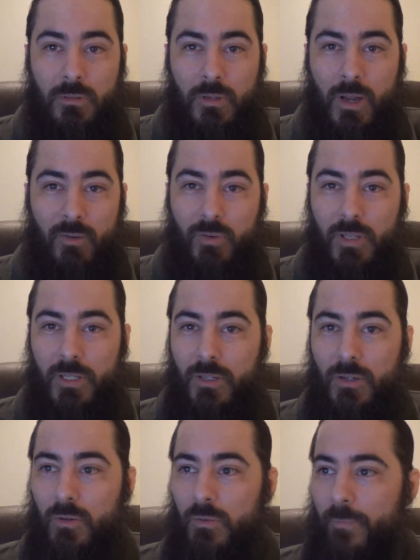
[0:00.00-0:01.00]
I really
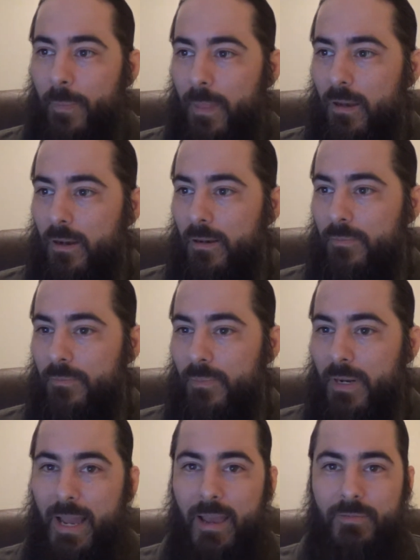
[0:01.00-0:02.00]
do.
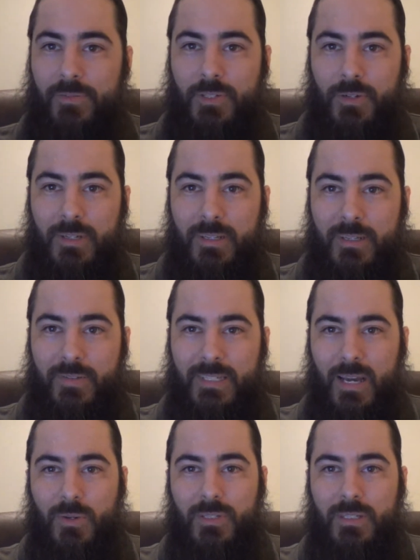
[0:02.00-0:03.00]
But I have certain gifts
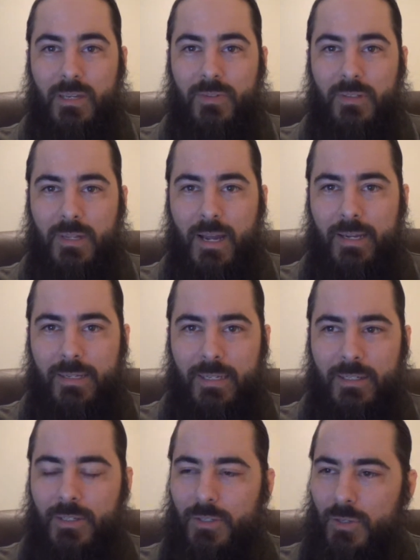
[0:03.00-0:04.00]
I was given that I
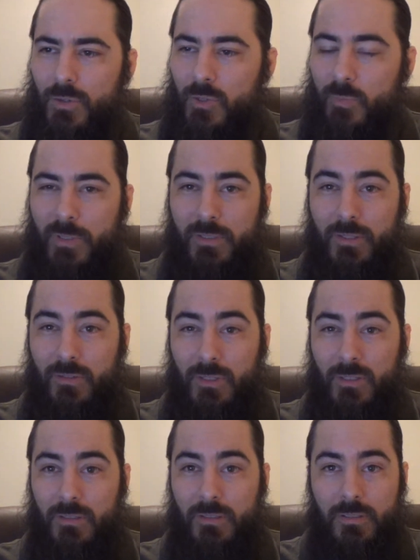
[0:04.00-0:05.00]
need to use, but they're
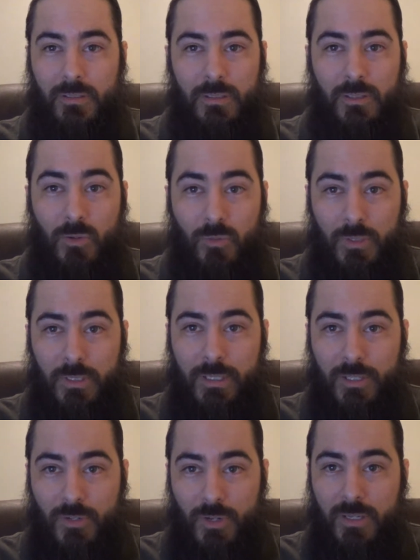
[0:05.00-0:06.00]

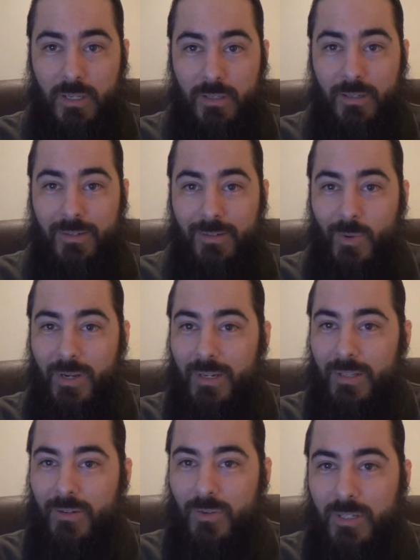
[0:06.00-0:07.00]
really tricky,
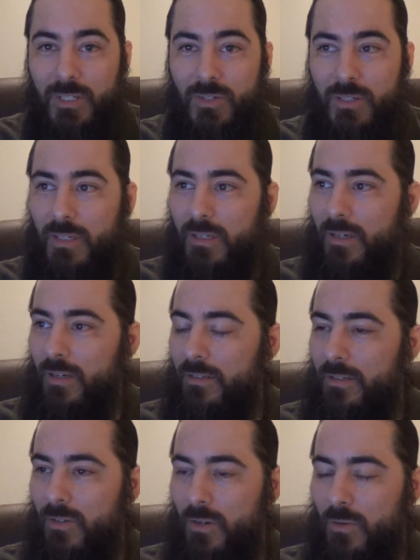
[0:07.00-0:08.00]
Wendy. They're really tricky
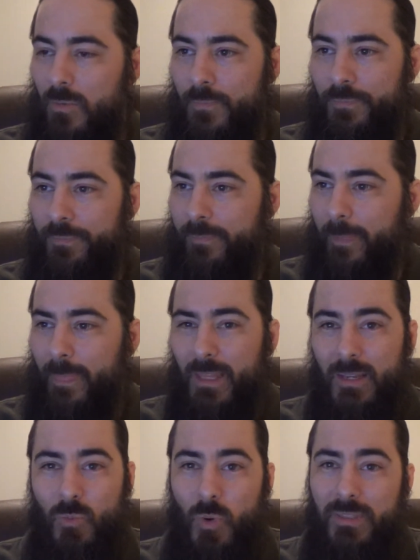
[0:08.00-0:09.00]
to know
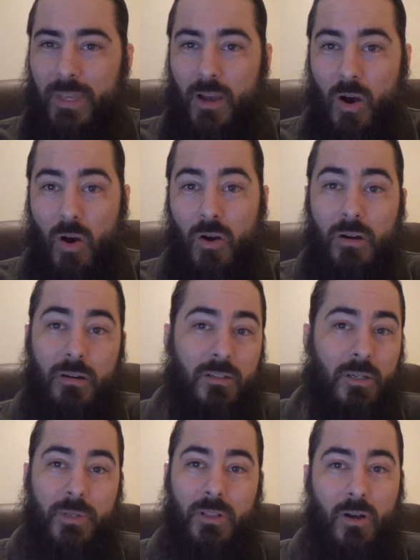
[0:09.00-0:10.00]
what they are. It
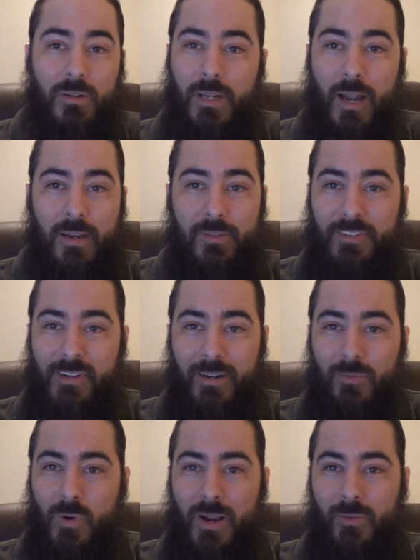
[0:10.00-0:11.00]
took me a long time to figure
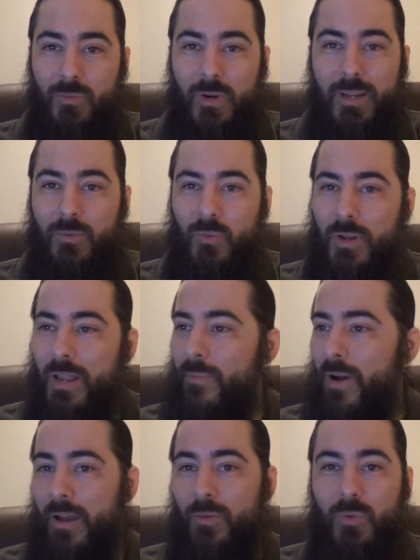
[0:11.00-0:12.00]
out what
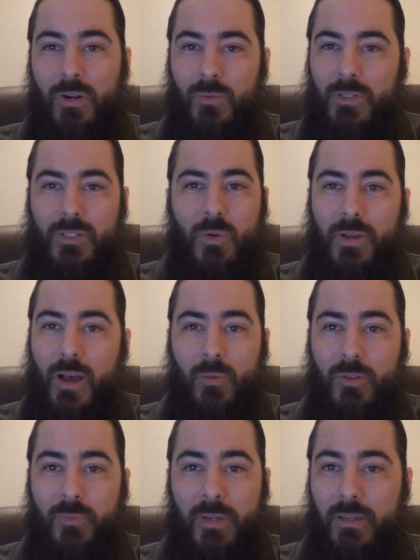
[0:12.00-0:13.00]
am I? What's going on
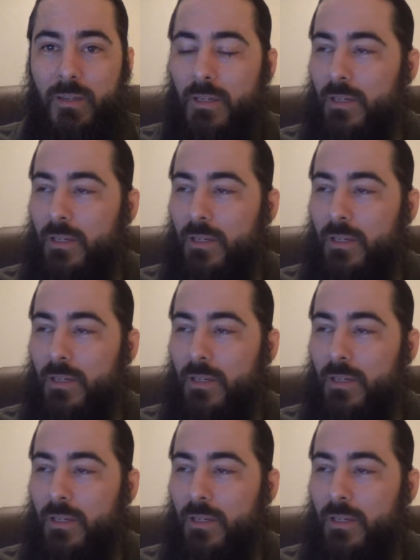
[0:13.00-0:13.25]
with me?